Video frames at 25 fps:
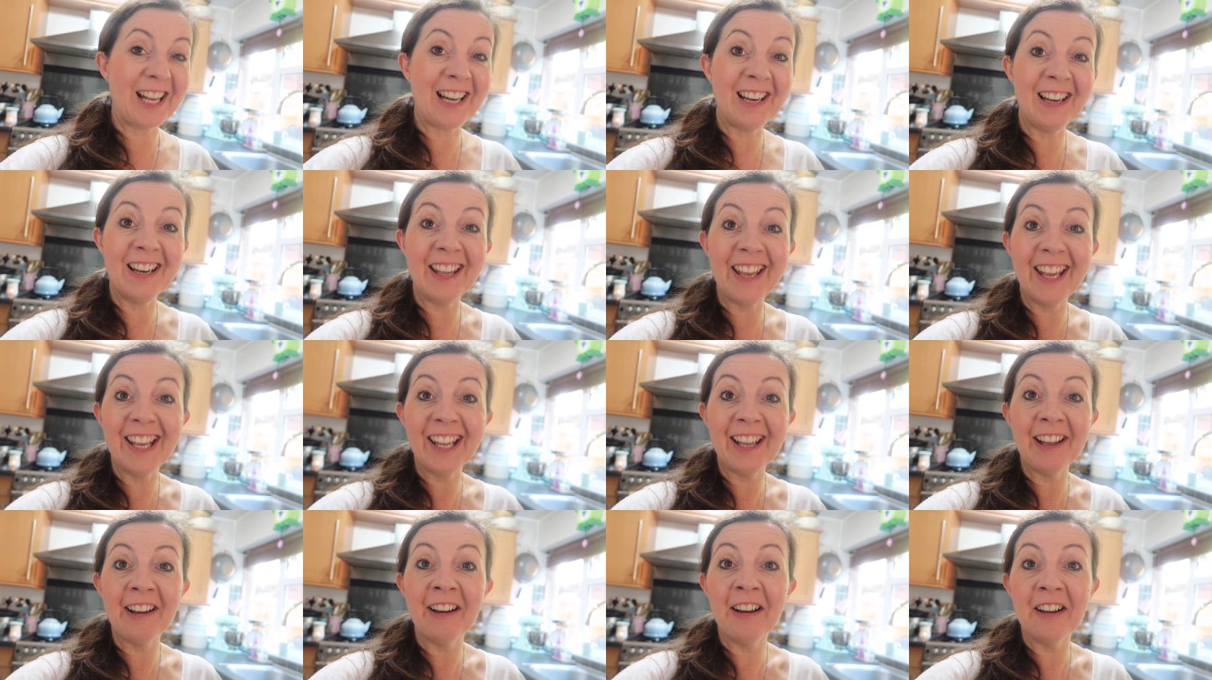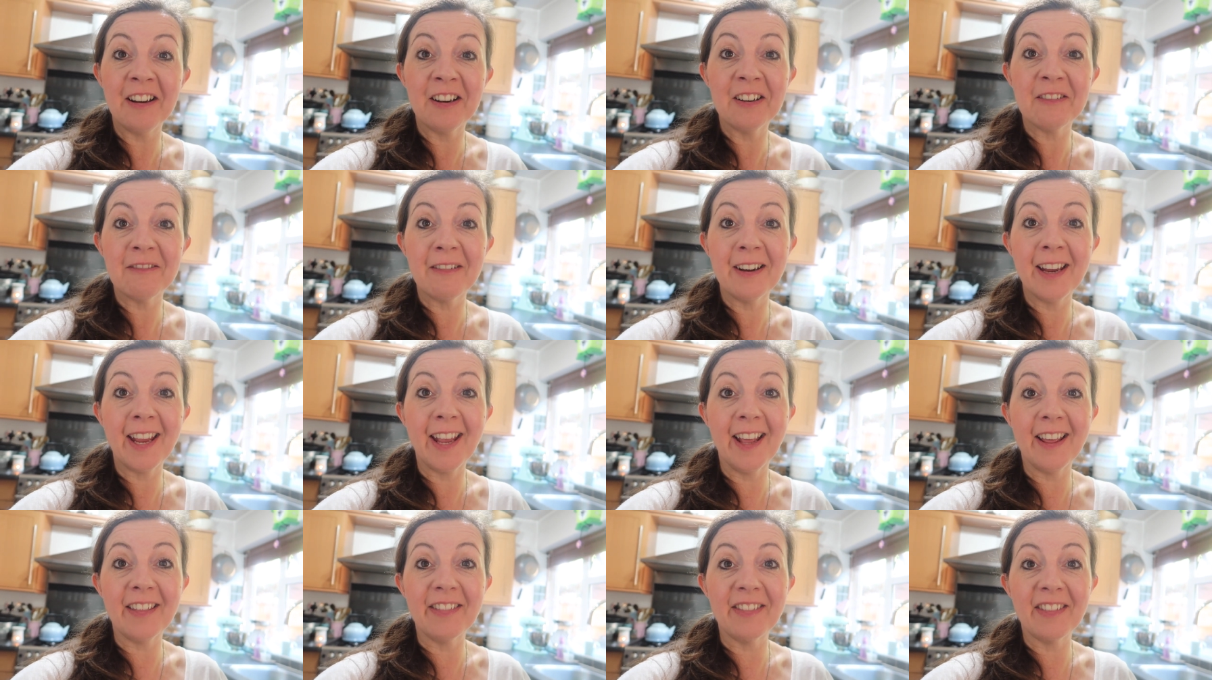clean
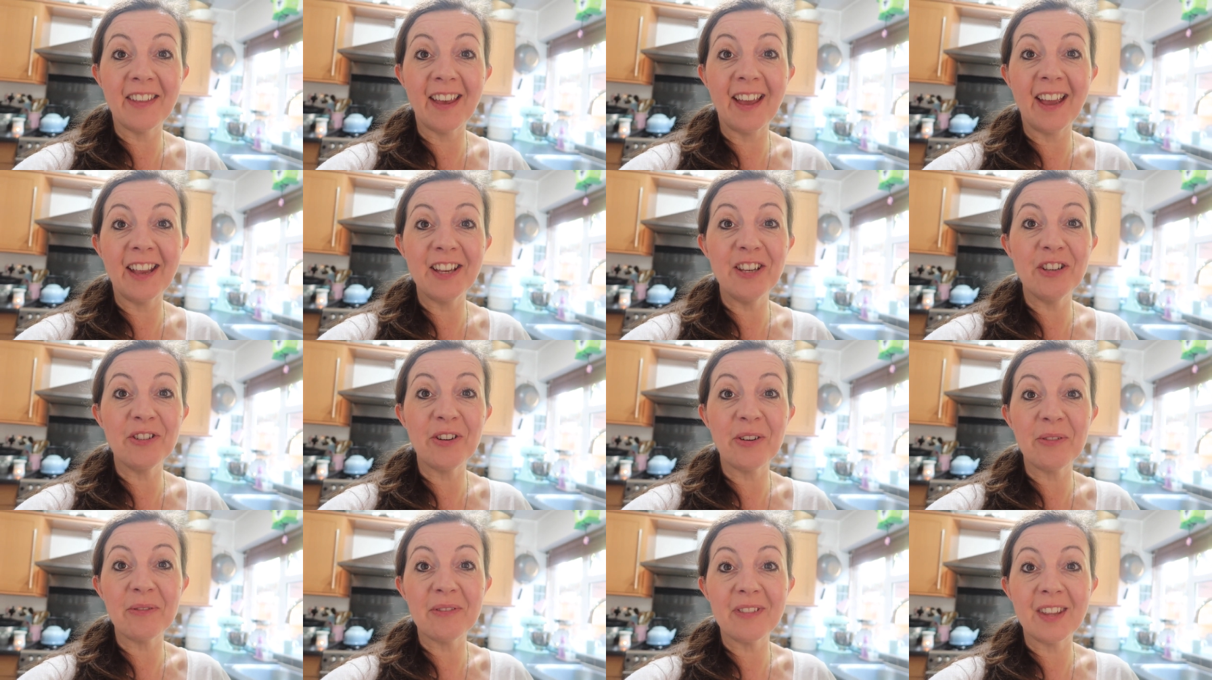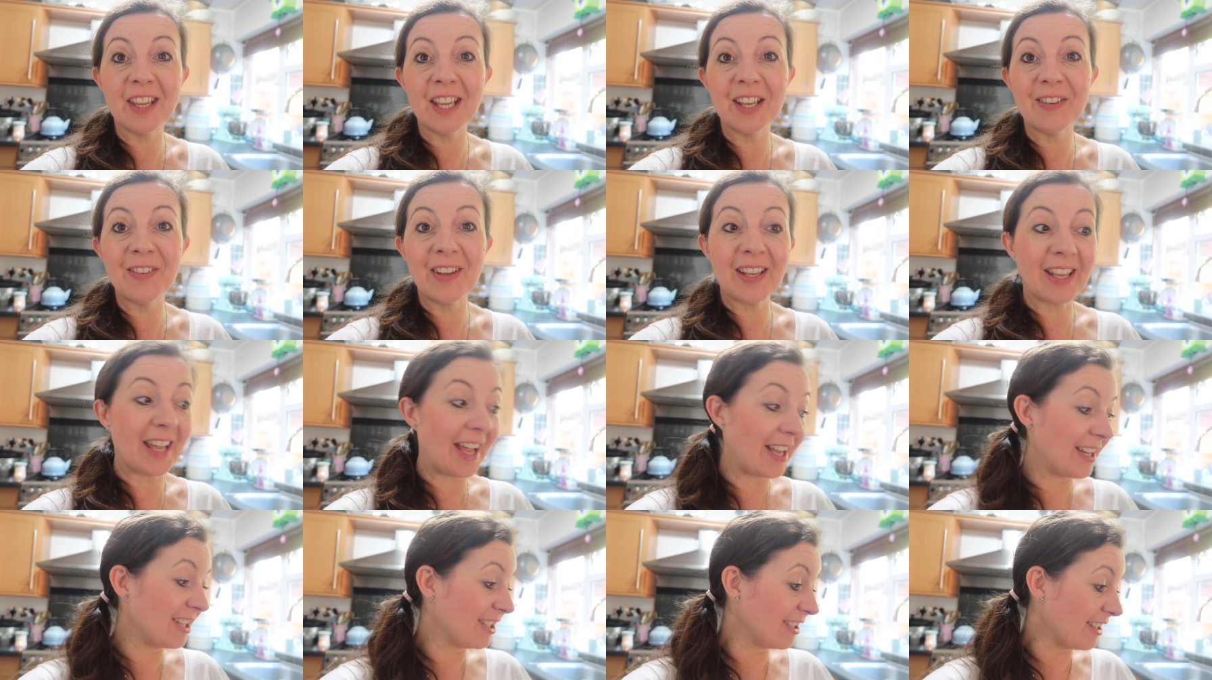cutlery in there, you don't think of
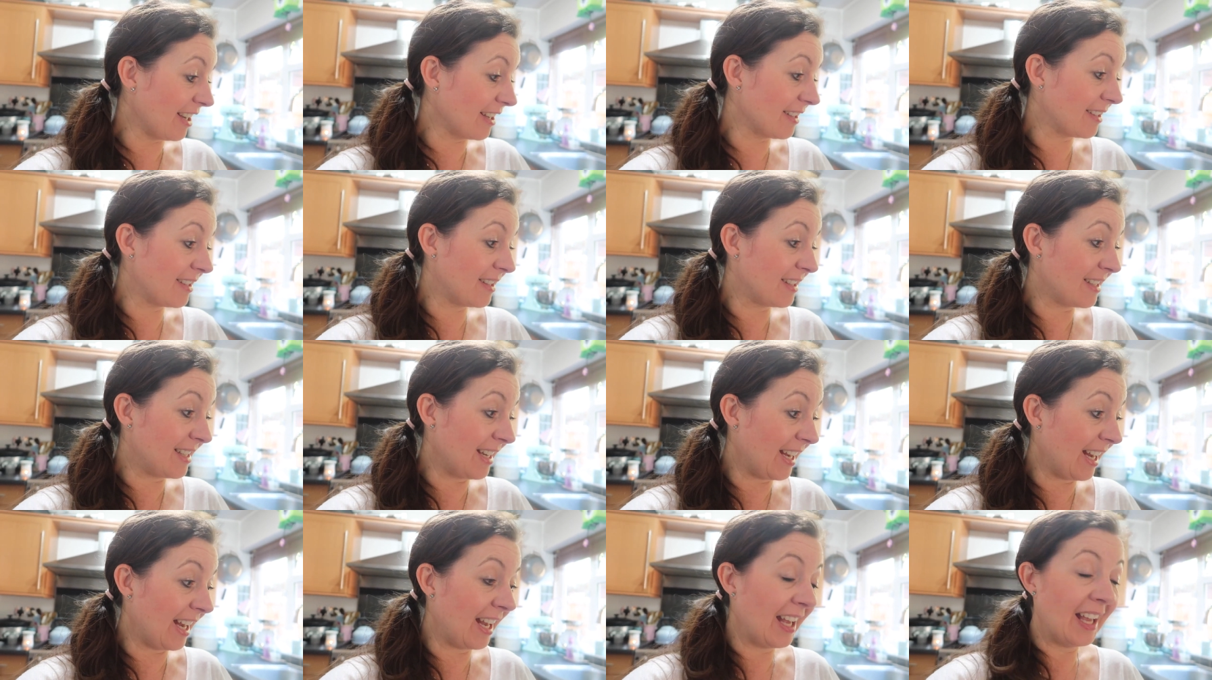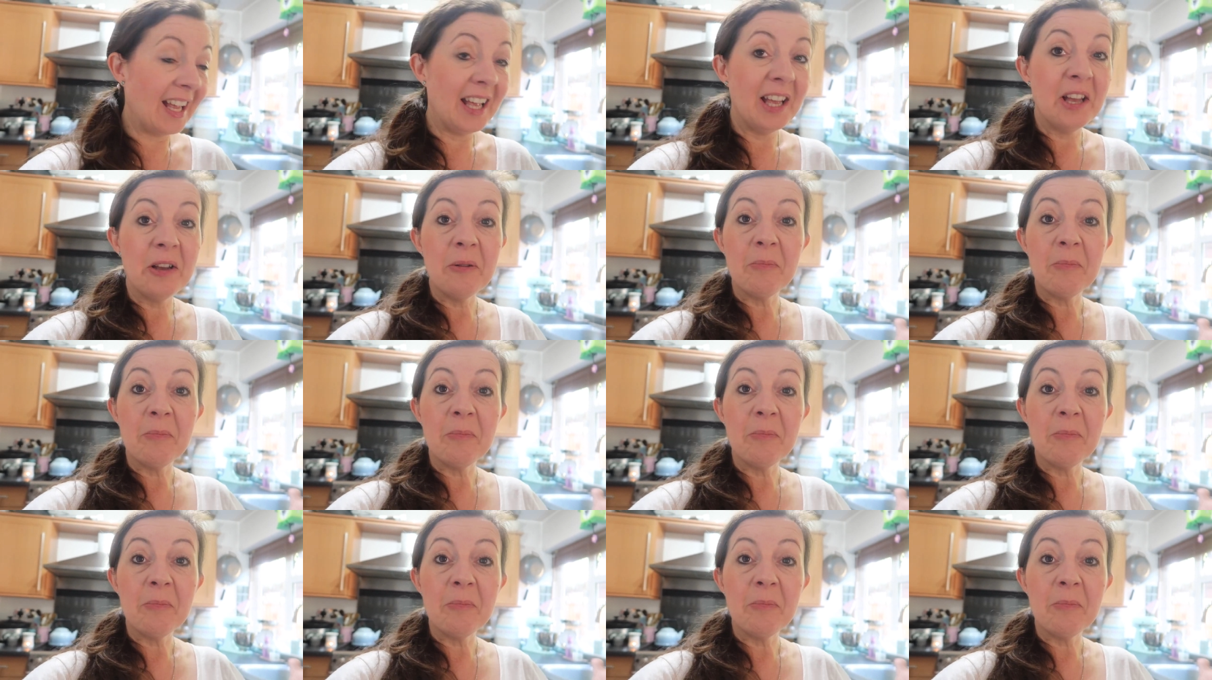it getting dusty.